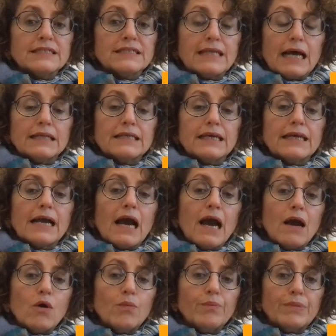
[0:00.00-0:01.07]
studying
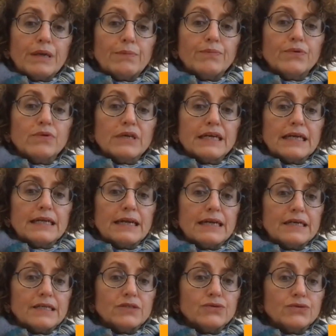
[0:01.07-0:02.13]
how people
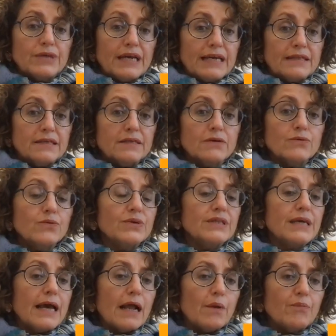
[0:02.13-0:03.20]
can learn together
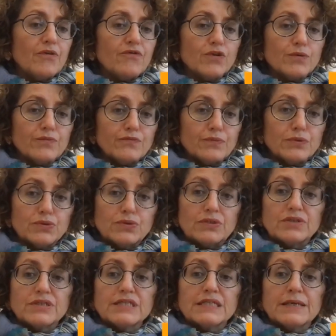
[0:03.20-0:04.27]
with the help of
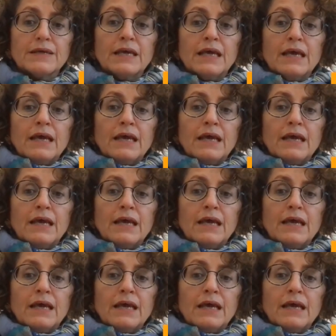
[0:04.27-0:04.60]
computers.